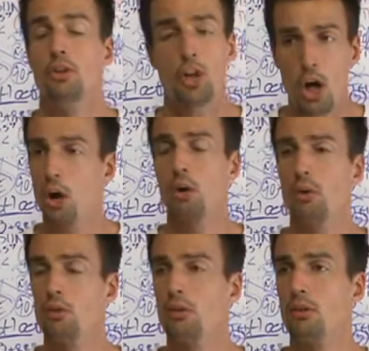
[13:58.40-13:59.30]

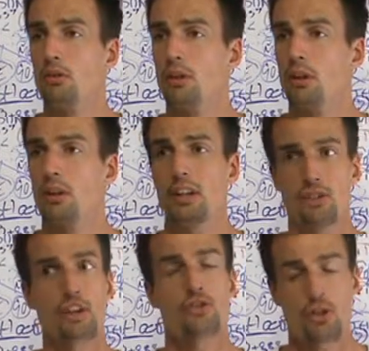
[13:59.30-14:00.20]
know, at
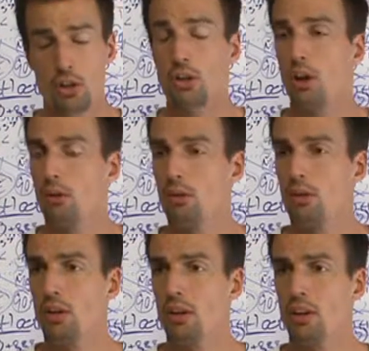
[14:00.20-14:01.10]
least they should know,
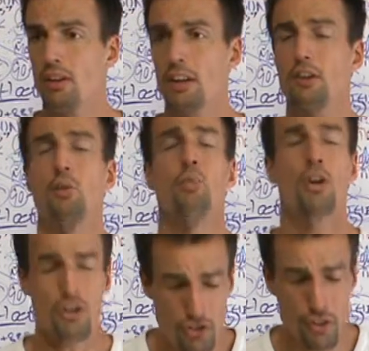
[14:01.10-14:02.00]
that the
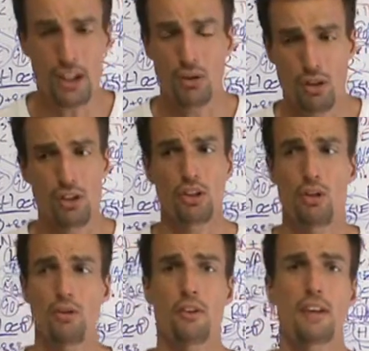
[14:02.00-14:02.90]
worst thing you can
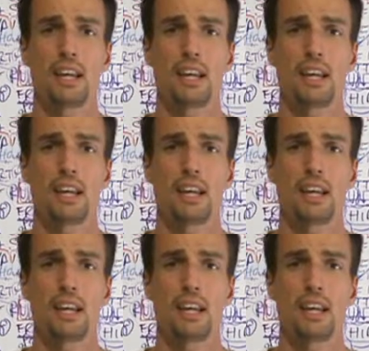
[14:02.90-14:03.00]
do to the